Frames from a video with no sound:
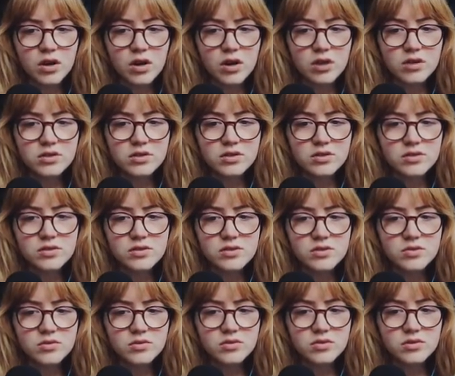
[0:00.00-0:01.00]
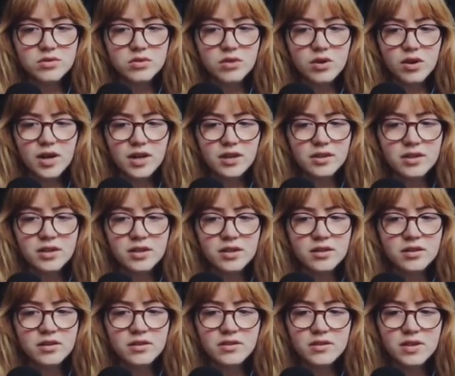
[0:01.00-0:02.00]

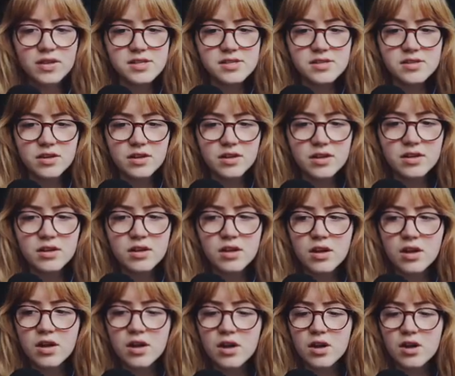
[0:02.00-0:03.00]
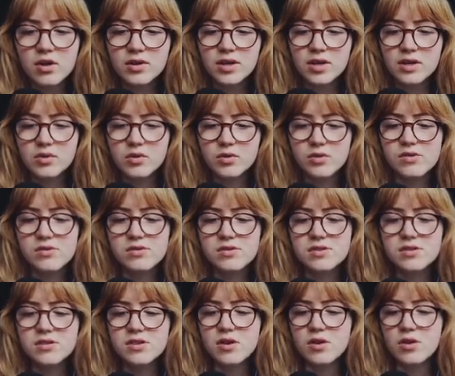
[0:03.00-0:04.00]
Octocrylene? That's not it. Okay, cool.
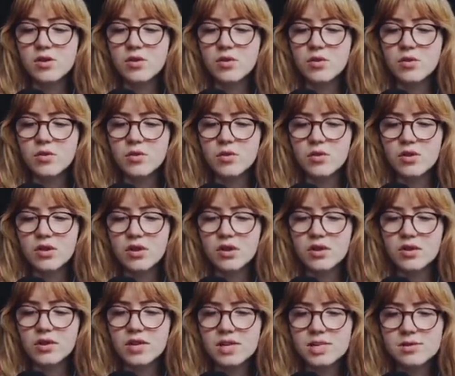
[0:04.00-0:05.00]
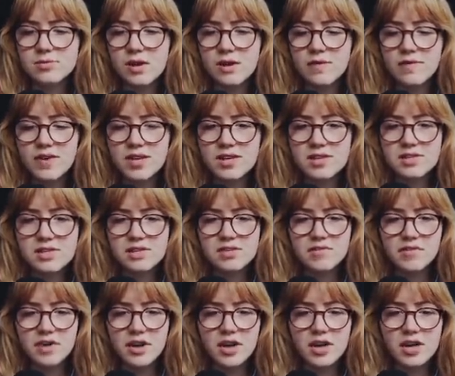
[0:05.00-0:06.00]
So Kiss My Face is
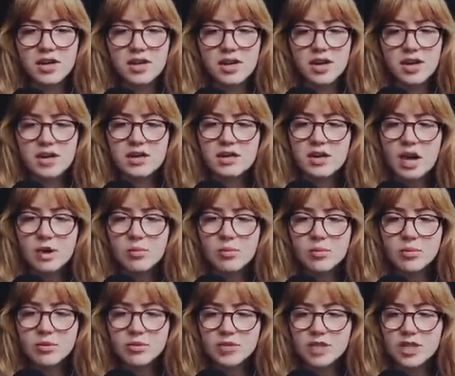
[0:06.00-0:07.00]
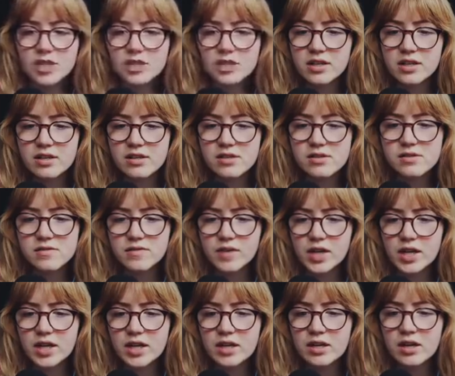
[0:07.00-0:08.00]
fine and Alba Botanica is
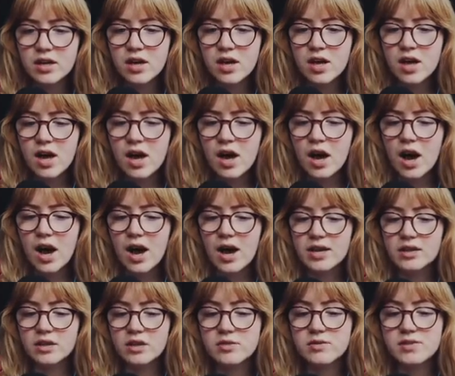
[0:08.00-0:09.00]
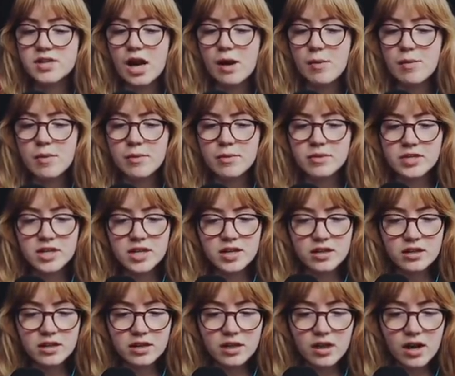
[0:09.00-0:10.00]
fine. I use Alba
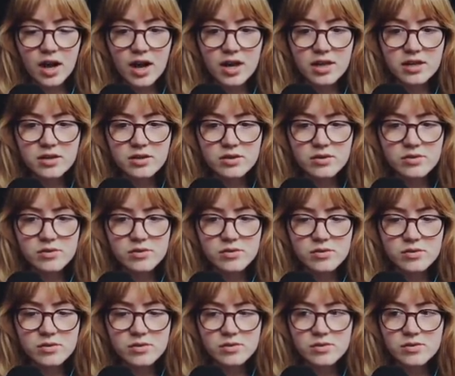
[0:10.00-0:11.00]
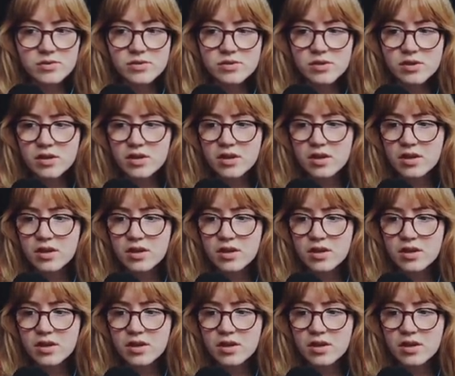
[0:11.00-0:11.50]
Botanica. I use.